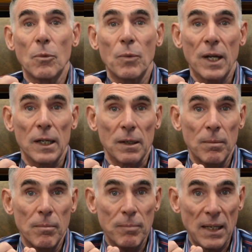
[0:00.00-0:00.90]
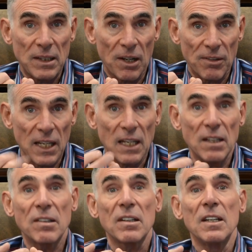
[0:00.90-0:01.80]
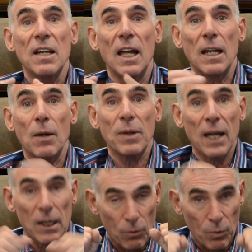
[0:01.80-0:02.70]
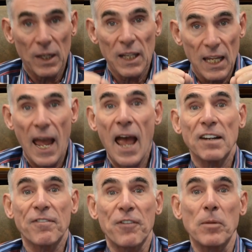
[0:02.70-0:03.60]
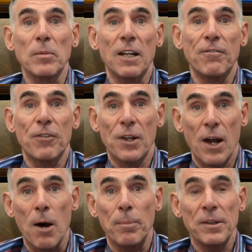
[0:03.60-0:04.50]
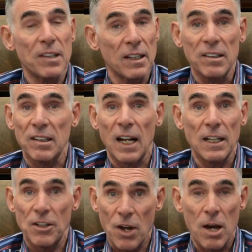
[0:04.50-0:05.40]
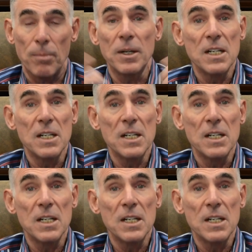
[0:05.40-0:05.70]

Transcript: We got to meet their needs. And then we got to really ask firmly for their help and say, listen, I need your help.